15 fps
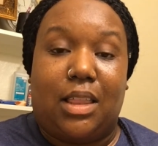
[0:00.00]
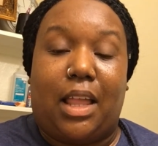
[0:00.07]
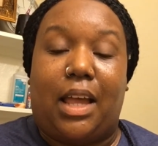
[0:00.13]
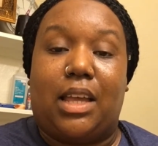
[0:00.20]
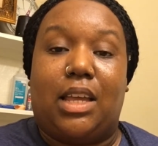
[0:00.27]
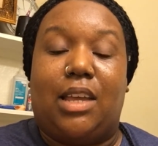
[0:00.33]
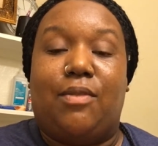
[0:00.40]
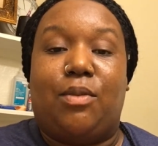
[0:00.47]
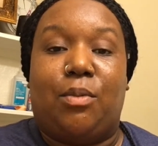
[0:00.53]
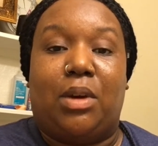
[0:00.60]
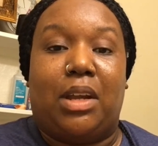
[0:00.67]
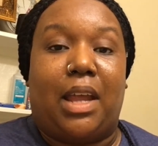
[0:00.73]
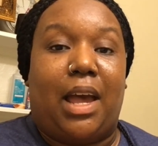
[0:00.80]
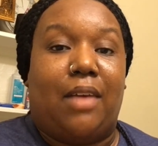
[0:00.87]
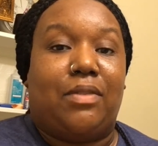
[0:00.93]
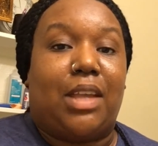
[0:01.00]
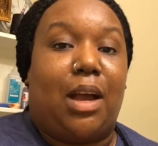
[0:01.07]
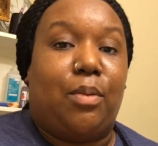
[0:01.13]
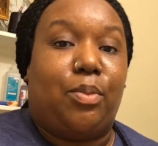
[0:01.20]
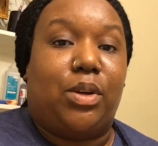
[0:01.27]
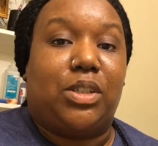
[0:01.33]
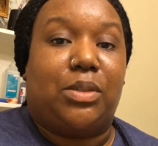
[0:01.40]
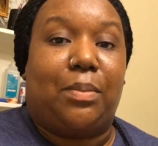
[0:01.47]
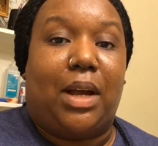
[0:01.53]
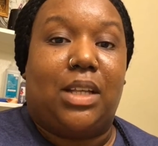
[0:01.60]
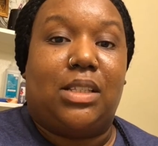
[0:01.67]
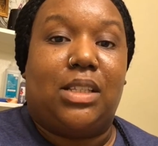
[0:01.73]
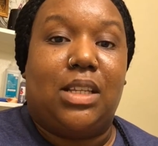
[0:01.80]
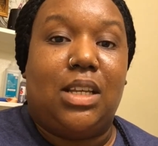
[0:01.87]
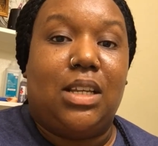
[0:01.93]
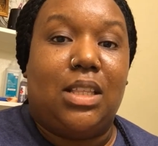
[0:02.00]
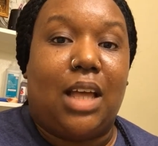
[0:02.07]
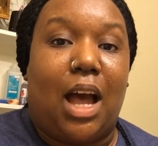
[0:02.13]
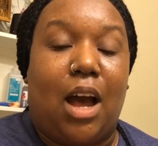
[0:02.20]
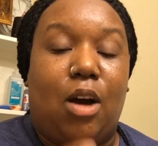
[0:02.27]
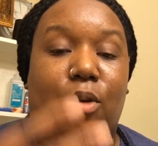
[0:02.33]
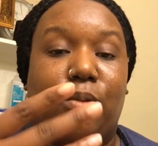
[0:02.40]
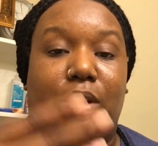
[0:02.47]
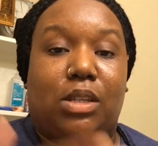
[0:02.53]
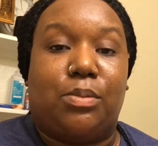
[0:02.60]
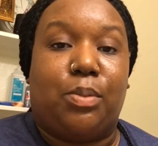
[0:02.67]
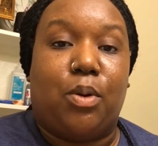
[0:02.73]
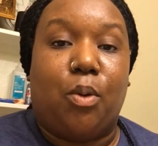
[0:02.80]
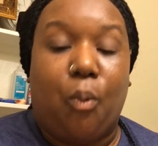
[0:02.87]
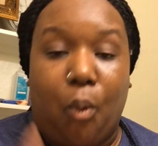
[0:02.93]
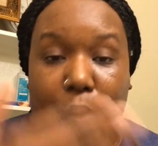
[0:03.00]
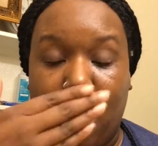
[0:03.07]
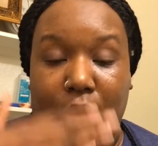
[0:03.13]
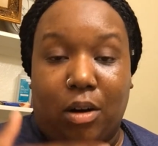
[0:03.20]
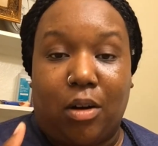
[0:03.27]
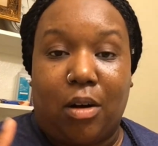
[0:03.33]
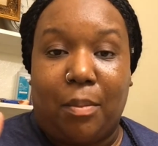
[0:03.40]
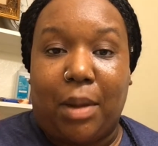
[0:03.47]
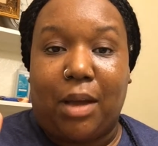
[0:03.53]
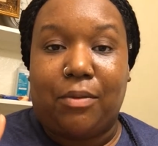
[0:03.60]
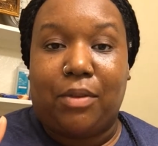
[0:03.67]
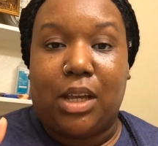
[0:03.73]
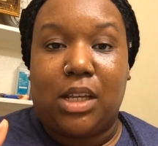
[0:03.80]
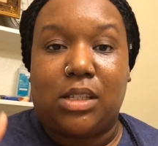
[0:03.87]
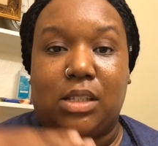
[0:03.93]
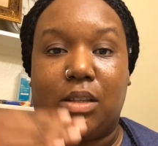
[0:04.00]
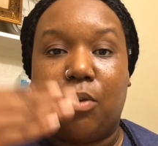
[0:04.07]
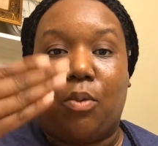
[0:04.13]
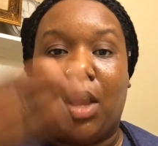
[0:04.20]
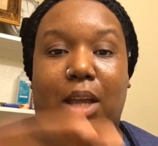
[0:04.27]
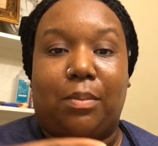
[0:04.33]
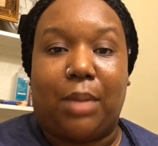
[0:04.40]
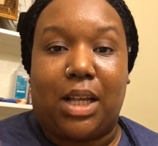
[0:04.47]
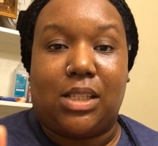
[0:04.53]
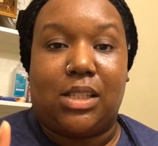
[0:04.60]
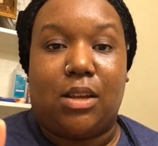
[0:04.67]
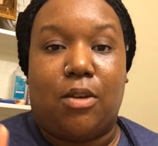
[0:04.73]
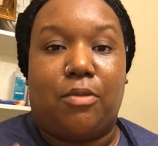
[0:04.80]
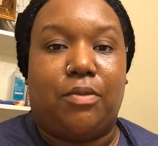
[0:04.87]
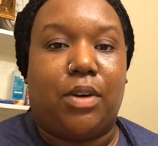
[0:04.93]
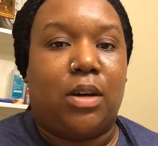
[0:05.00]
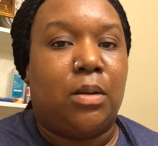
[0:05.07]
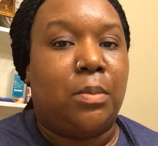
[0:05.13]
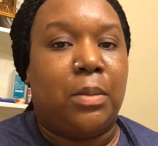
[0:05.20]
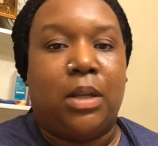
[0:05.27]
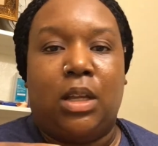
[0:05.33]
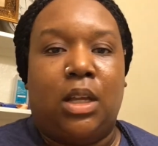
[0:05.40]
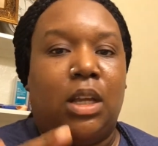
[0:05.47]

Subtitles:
Like, even when after I brush my teeth, I always put water on my face to wake myself up,